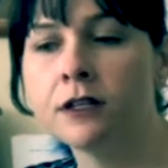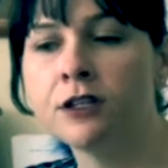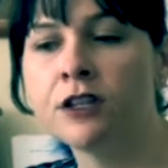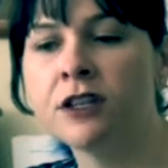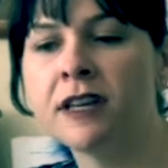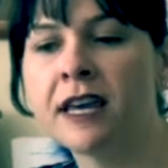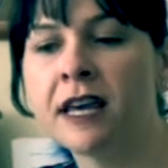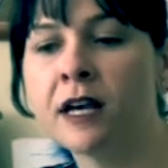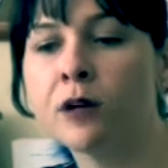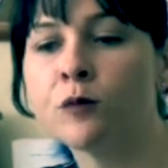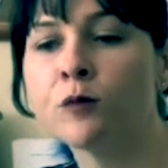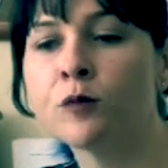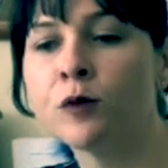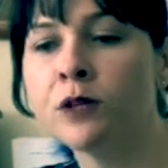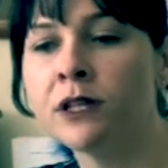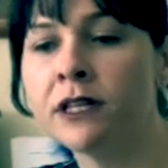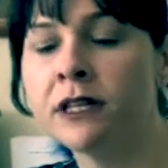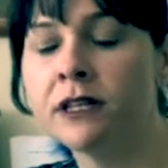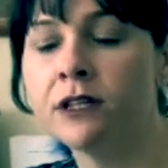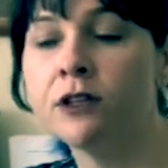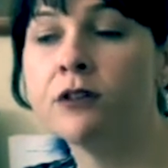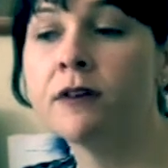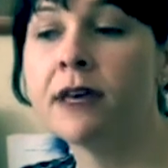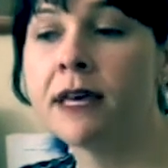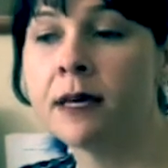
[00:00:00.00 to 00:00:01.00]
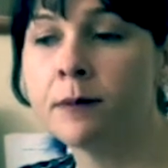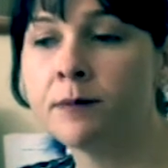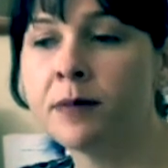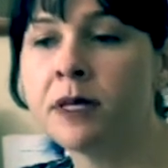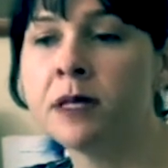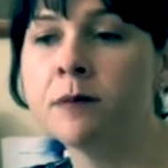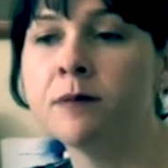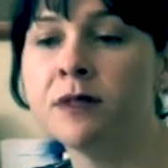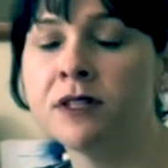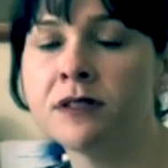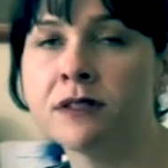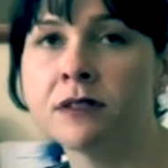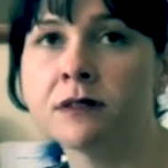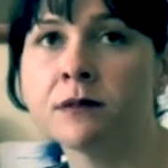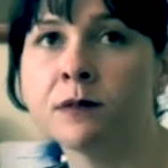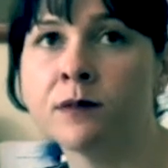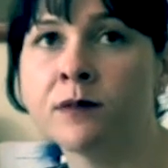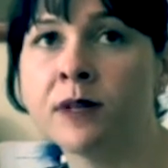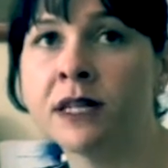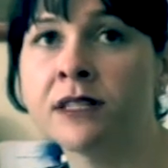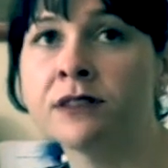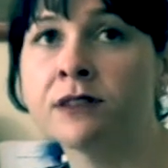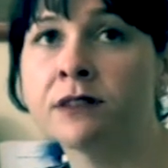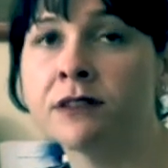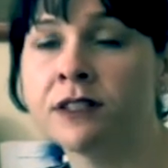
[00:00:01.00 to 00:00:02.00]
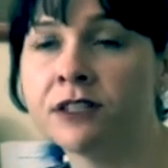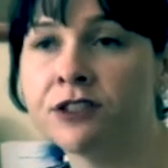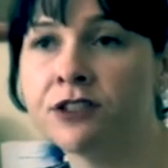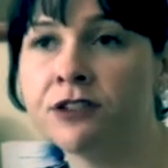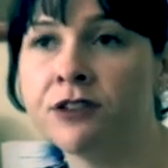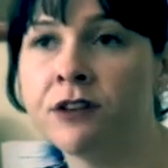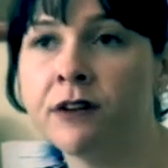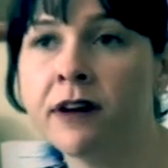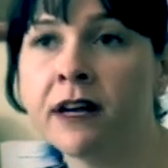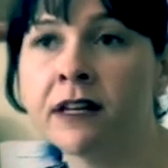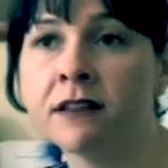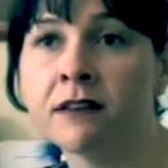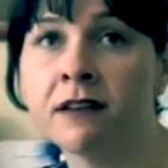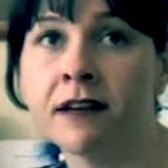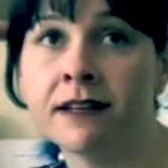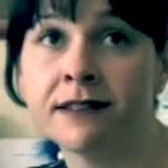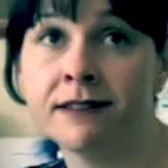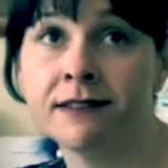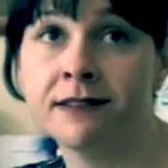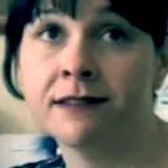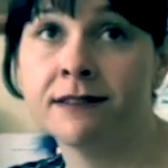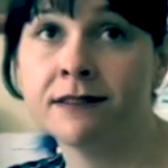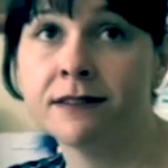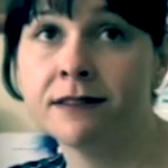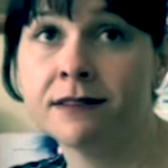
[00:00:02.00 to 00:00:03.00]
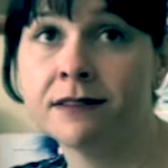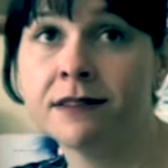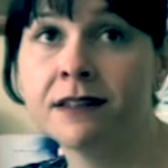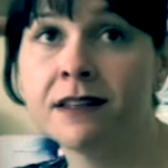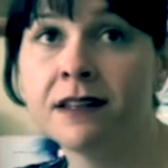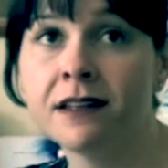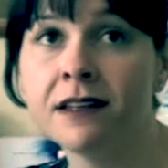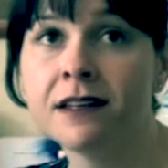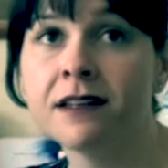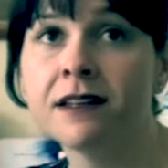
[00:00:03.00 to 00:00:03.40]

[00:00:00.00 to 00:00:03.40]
You can't really, you can't be a music supervisor unless you know how to license.